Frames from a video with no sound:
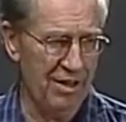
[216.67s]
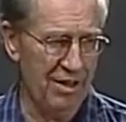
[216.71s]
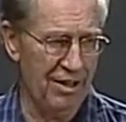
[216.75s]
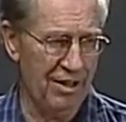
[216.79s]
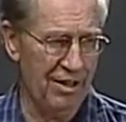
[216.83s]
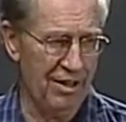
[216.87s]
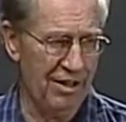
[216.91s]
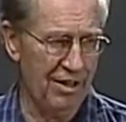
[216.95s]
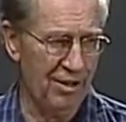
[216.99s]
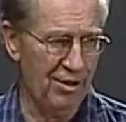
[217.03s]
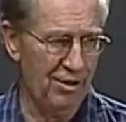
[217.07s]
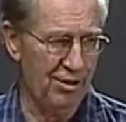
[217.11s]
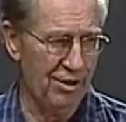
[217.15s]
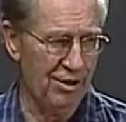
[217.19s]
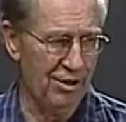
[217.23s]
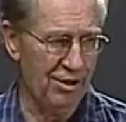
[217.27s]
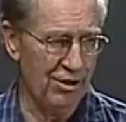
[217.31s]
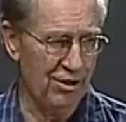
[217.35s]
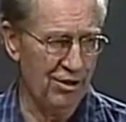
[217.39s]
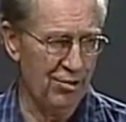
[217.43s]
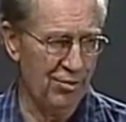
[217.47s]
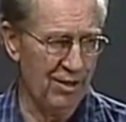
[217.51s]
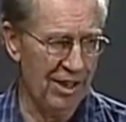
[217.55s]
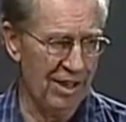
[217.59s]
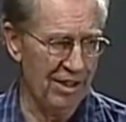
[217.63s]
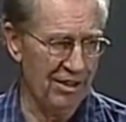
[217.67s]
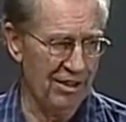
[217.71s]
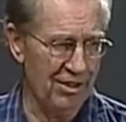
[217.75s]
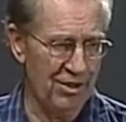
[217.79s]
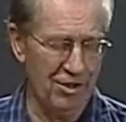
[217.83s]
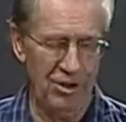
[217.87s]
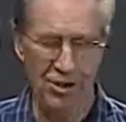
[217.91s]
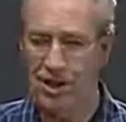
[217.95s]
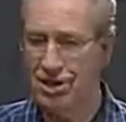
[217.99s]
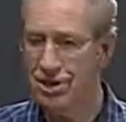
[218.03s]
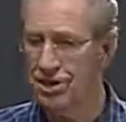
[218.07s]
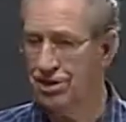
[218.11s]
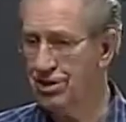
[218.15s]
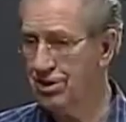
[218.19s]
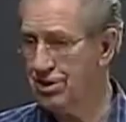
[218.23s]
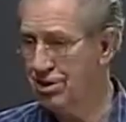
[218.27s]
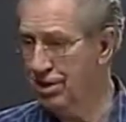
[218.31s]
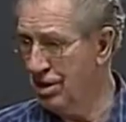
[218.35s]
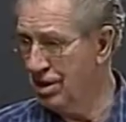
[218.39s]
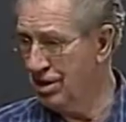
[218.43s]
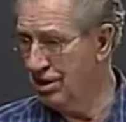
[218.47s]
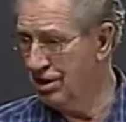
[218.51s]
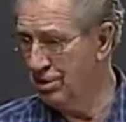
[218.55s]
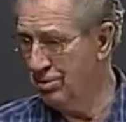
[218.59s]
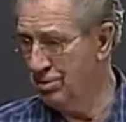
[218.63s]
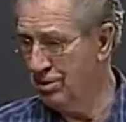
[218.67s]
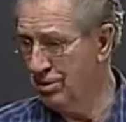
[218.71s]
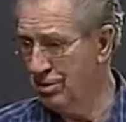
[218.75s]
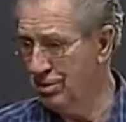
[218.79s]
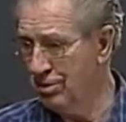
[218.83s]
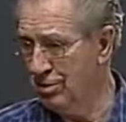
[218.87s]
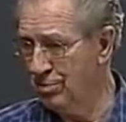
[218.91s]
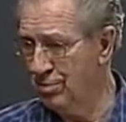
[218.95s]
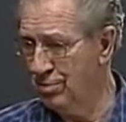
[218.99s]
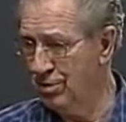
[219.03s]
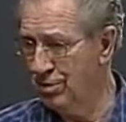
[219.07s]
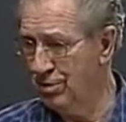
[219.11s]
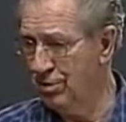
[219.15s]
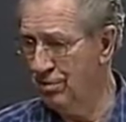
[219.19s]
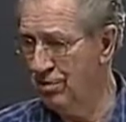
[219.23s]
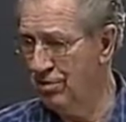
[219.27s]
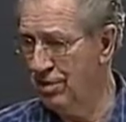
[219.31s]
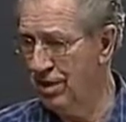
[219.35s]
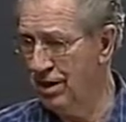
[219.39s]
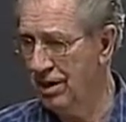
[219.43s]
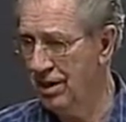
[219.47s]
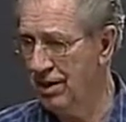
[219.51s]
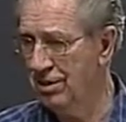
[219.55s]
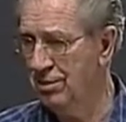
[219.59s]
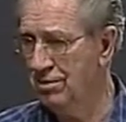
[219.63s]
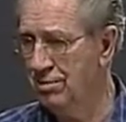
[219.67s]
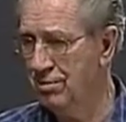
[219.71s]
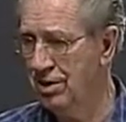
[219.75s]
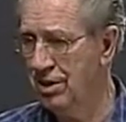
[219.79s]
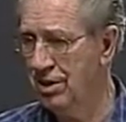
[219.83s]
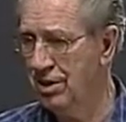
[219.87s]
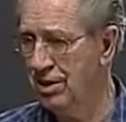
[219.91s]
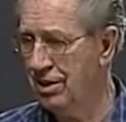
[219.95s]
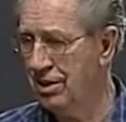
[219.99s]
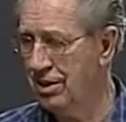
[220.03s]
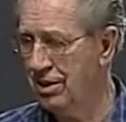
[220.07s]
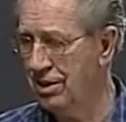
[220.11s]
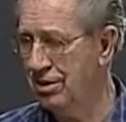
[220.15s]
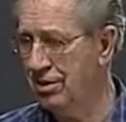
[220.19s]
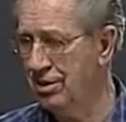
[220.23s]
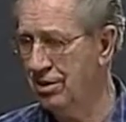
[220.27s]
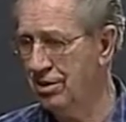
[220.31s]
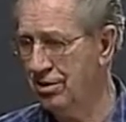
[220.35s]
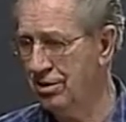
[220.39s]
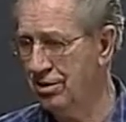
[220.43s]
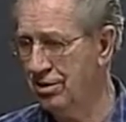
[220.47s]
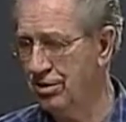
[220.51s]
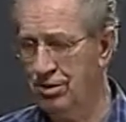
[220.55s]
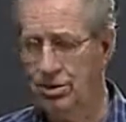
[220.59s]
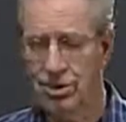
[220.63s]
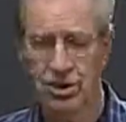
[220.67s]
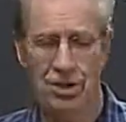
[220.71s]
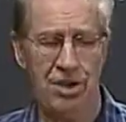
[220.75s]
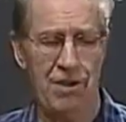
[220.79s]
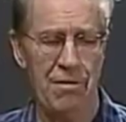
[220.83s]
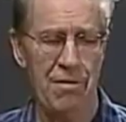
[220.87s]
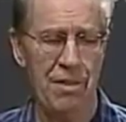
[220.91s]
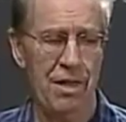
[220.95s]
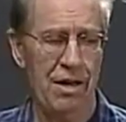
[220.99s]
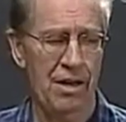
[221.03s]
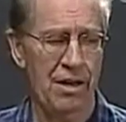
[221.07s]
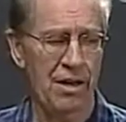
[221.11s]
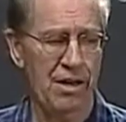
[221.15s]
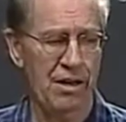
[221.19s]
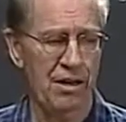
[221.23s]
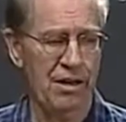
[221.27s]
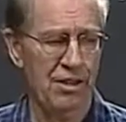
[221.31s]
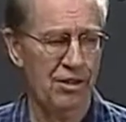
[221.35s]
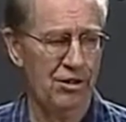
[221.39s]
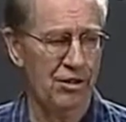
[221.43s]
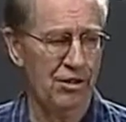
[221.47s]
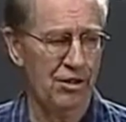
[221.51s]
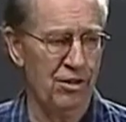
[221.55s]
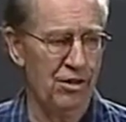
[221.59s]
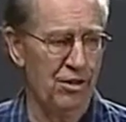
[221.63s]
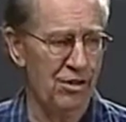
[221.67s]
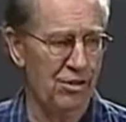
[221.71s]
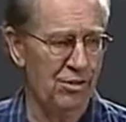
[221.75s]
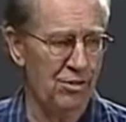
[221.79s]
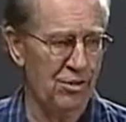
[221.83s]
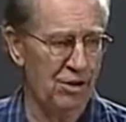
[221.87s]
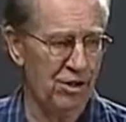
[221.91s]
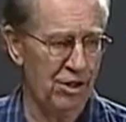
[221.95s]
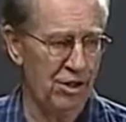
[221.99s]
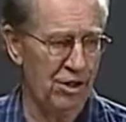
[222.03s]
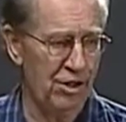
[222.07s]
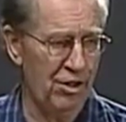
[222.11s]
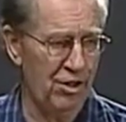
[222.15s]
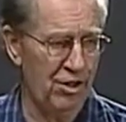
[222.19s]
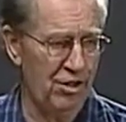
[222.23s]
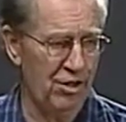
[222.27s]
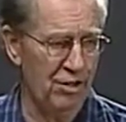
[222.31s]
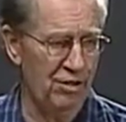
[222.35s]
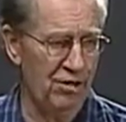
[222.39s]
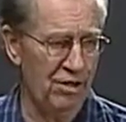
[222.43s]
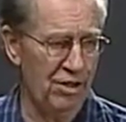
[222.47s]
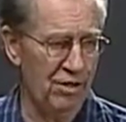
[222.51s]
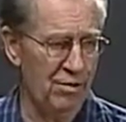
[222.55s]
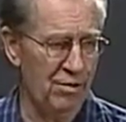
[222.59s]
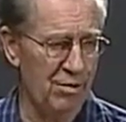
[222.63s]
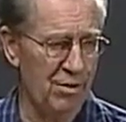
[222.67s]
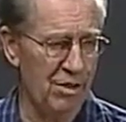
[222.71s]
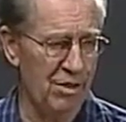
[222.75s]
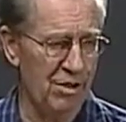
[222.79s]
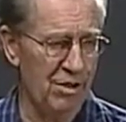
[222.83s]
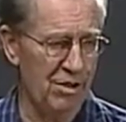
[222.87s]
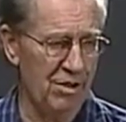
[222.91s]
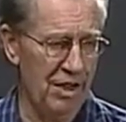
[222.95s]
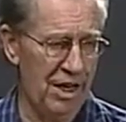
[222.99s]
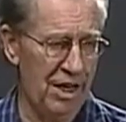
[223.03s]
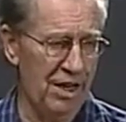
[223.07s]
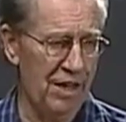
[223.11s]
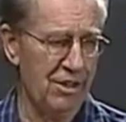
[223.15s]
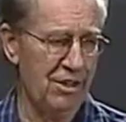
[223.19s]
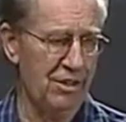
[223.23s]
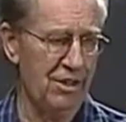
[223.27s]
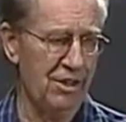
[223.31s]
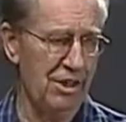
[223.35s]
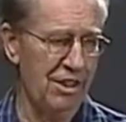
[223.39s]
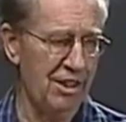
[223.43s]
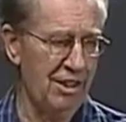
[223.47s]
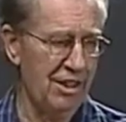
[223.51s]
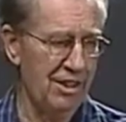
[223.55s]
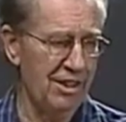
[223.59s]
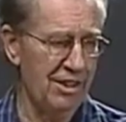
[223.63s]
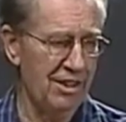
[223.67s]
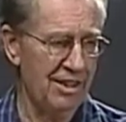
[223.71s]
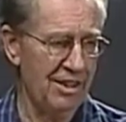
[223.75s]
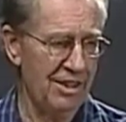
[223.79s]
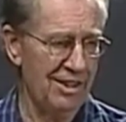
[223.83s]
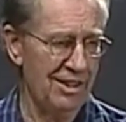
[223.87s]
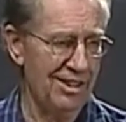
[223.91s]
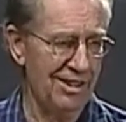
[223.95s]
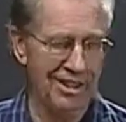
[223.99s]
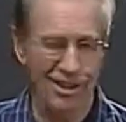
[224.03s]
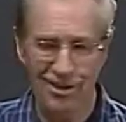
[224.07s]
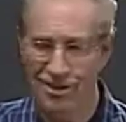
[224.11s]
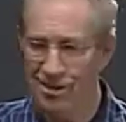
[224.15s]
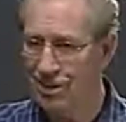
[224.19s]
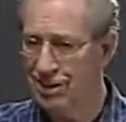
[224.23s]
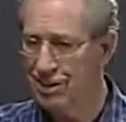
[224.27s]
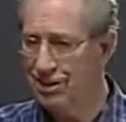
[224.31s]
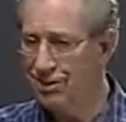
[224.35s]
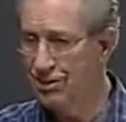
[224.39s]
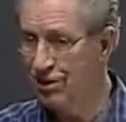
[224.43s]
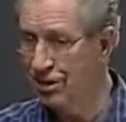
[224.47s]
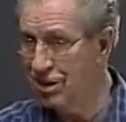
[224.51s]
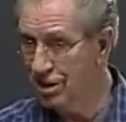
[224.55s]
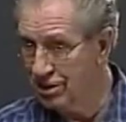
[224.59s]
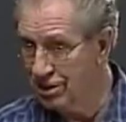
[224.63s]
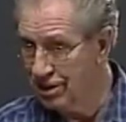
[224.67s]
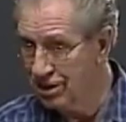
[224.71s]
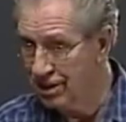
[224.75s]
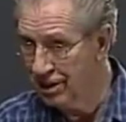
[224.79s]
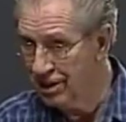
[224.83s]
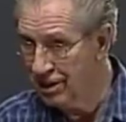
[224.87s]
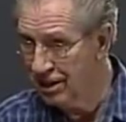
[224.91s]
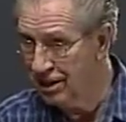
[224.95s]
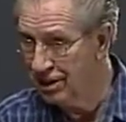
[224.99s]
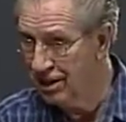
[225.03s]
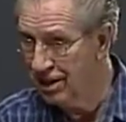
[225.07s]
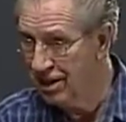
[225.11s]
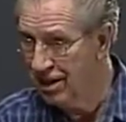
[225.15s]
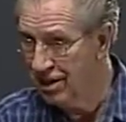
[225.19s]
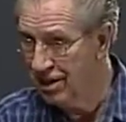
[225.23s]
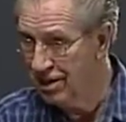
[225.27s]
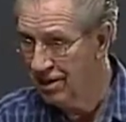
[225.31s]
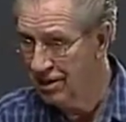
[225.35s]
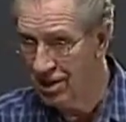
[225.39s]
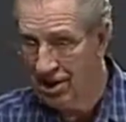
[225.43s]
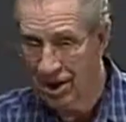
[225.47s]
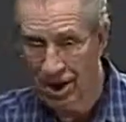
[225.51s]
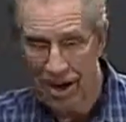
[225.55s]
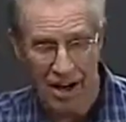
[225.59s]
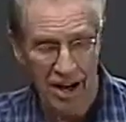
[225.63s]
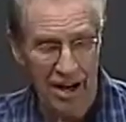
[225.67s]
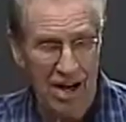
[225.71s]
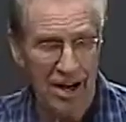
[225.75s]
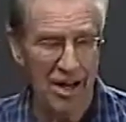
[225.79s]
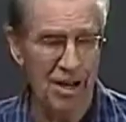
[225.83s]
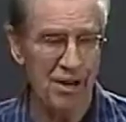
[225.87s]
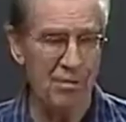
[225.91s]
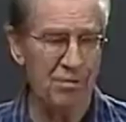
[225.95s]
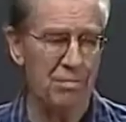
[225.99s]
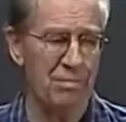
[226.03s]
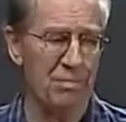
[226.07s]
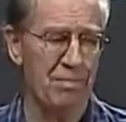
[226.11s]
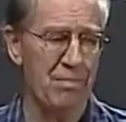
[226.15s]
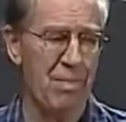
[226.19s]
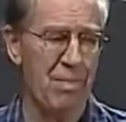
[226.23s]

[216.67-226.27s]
And I always go back to John's Gospel to prove that, because, you see, the term Jehovah was actually literally translated the I Am.